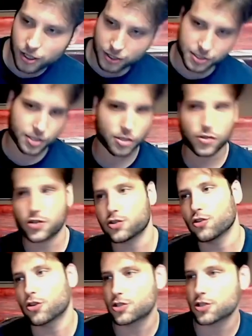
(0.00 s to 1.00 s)
because then you just
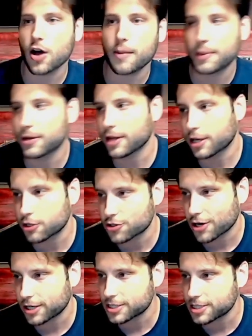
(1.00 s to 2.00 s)
look sloppy and like you're
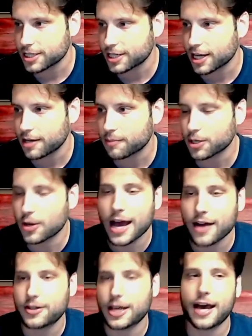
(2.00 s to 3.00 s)
trying to sneak in. But you have
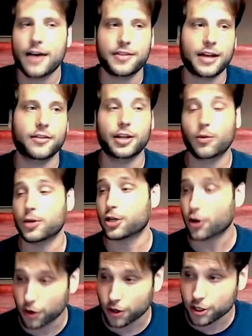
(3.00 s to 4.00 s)
to have that liquid
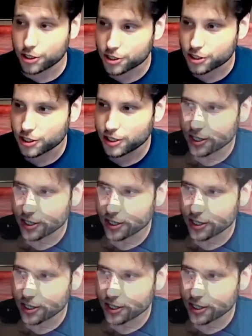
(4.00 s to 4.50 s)
courage, right?